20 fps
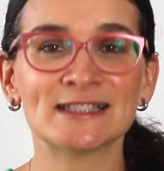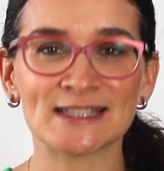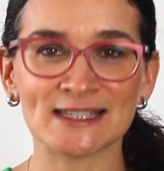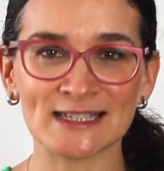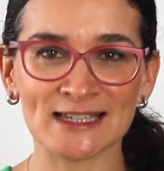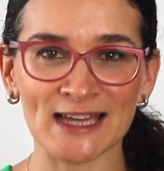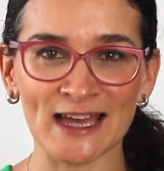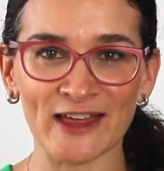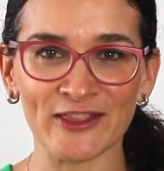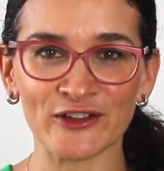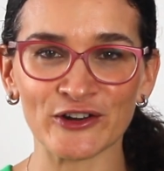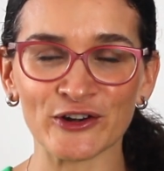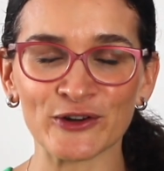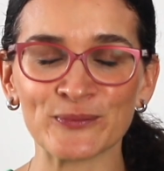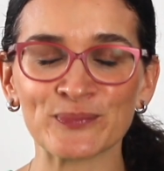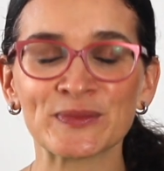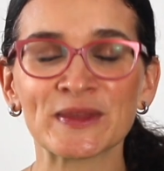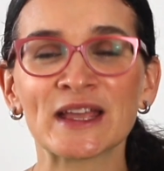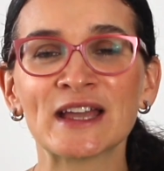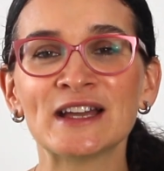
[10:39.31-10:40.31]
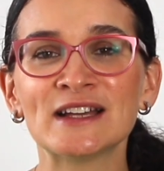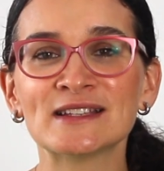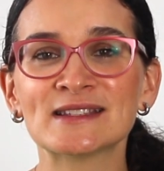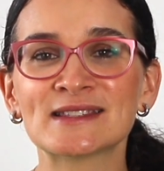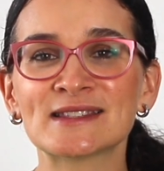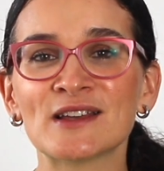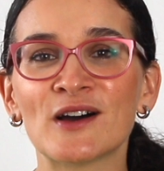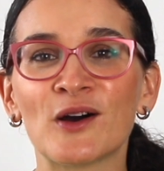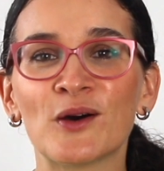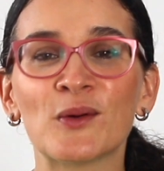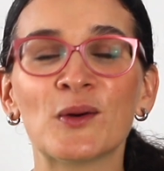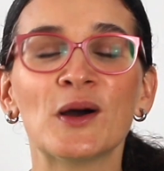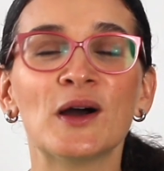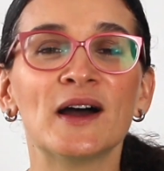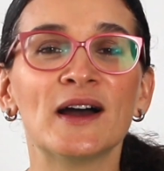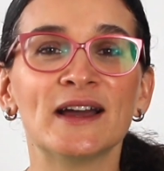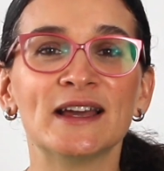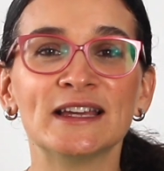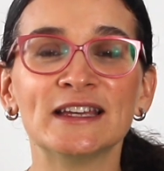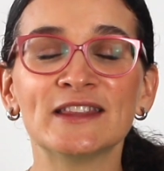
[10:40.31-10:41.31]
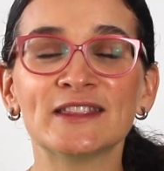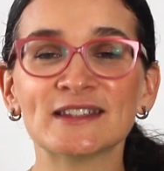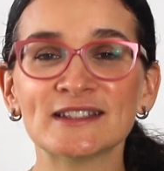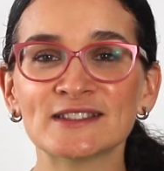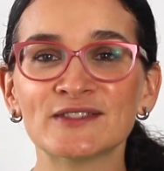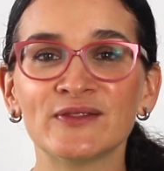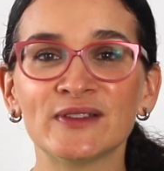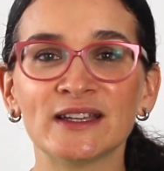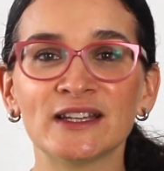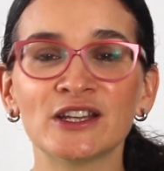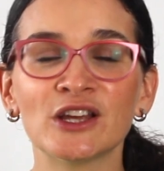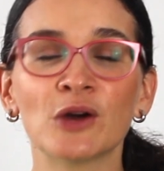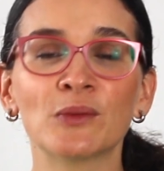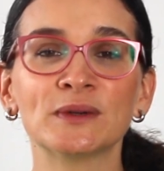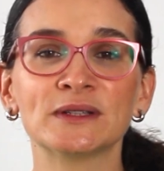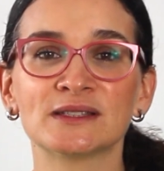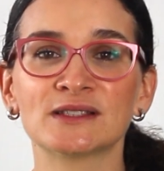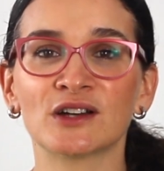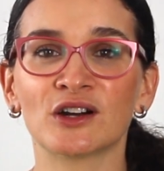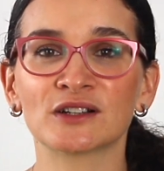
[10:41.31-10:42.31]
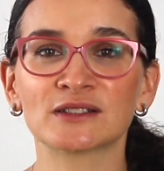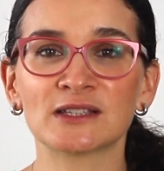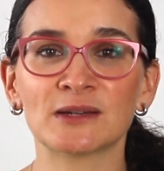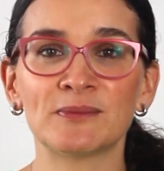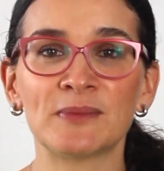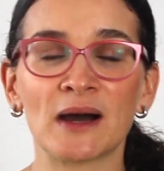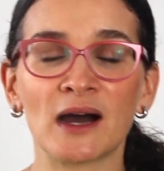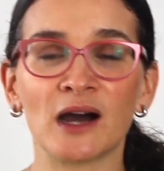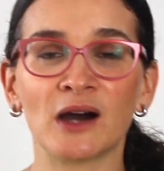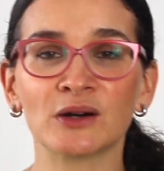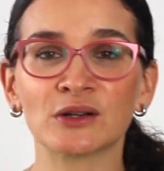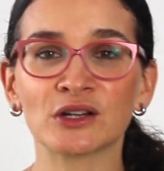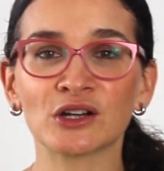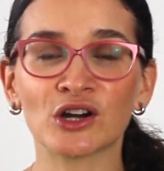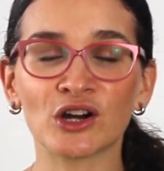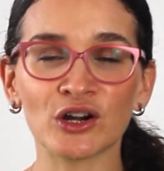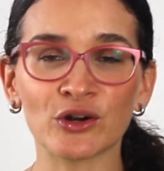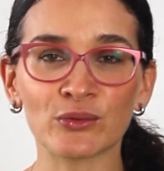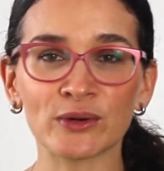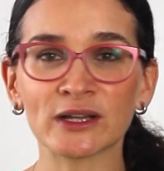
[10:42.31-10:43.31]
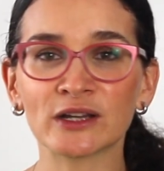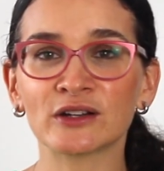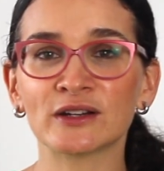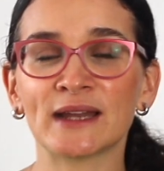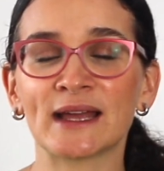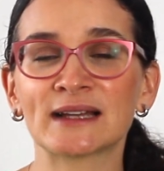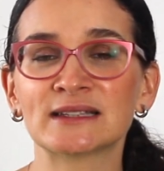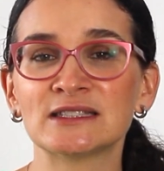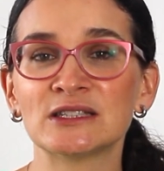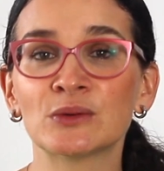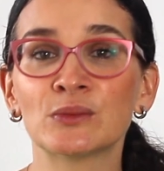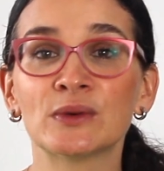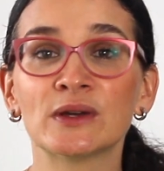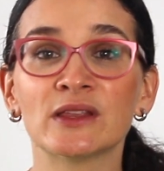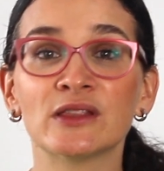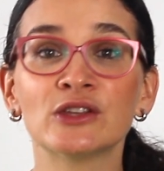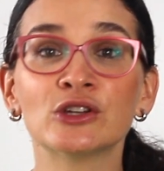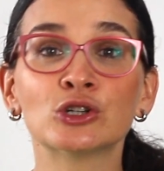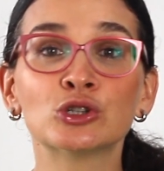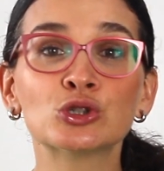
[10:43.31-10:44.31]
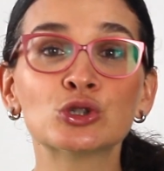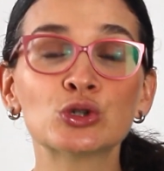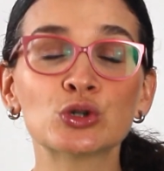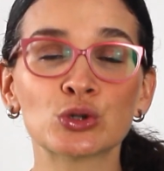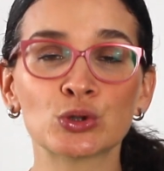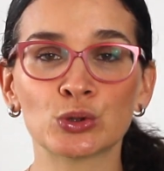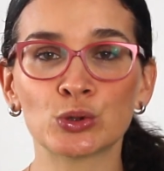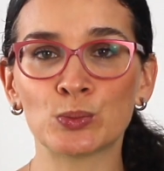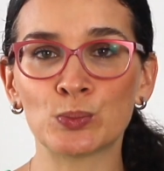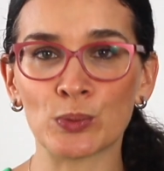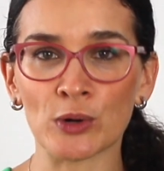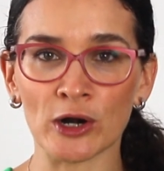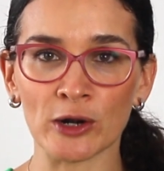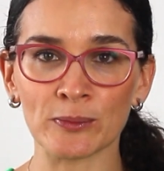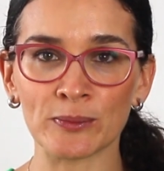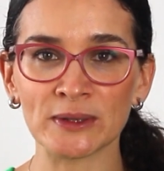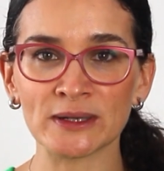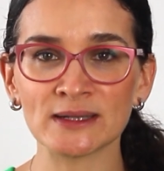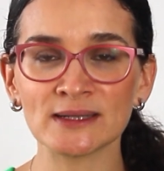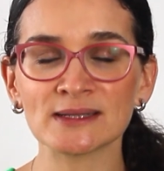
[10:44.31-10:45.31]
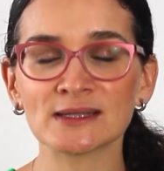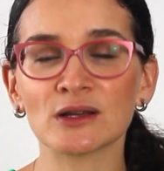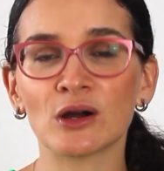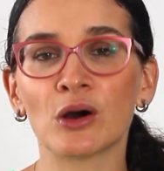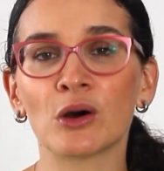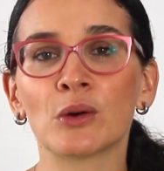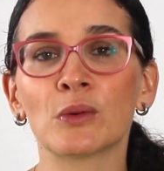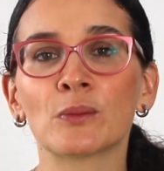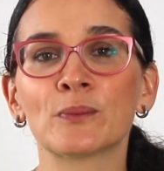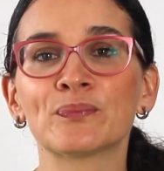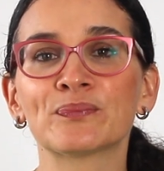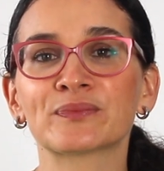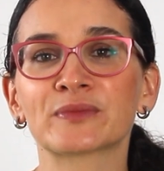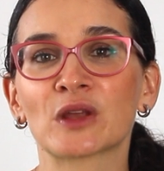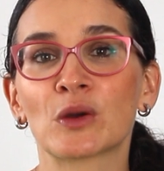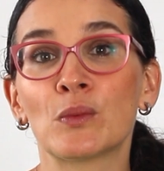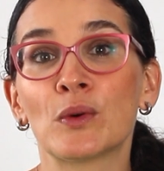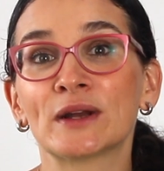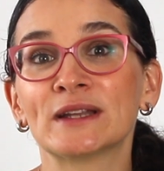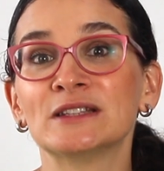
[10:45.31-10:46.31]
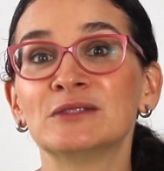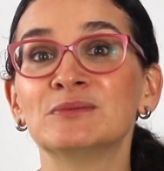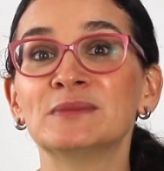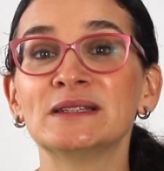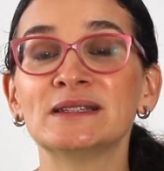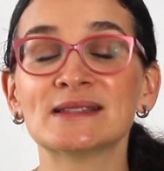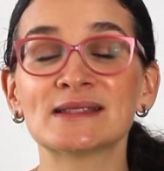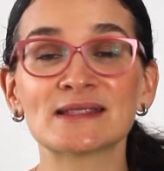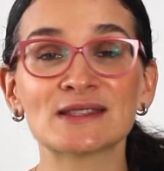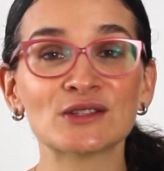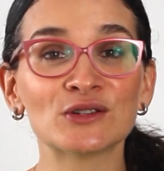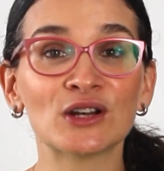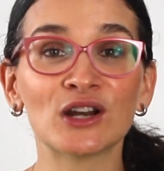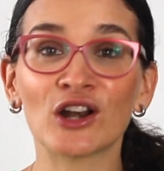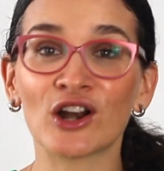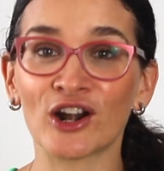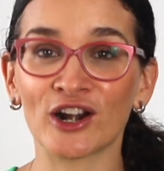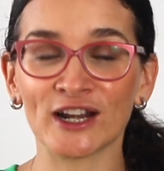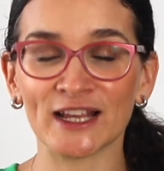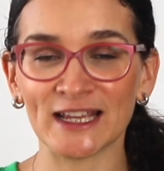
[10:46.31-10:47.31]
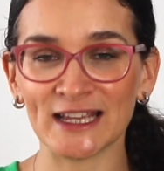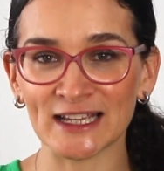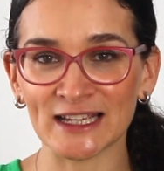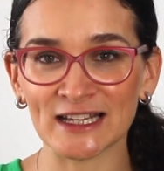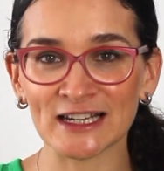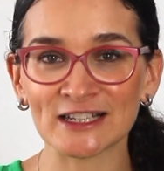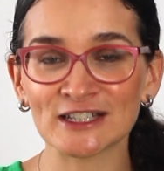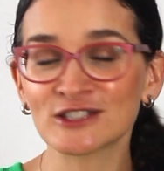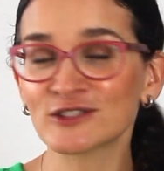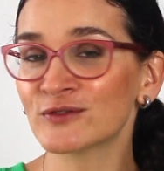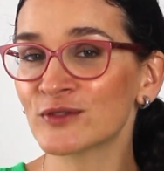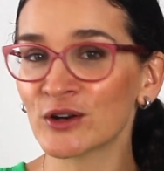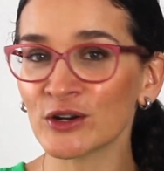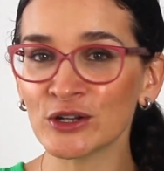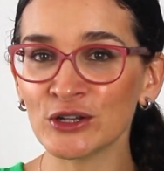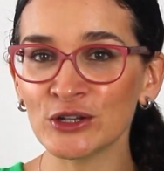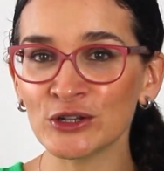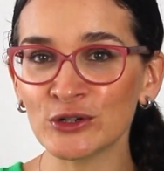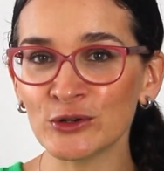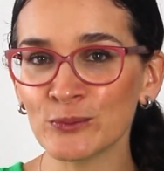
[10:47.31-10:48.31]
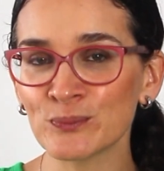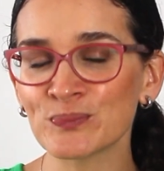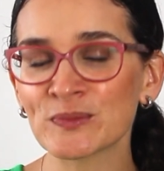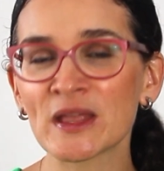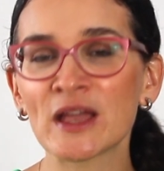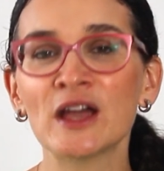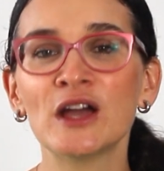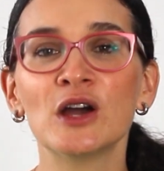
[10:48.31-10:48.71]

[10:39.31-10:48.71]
together. So, in this video, we talked about reconnecting with your true purpose of what it means to learn English for you.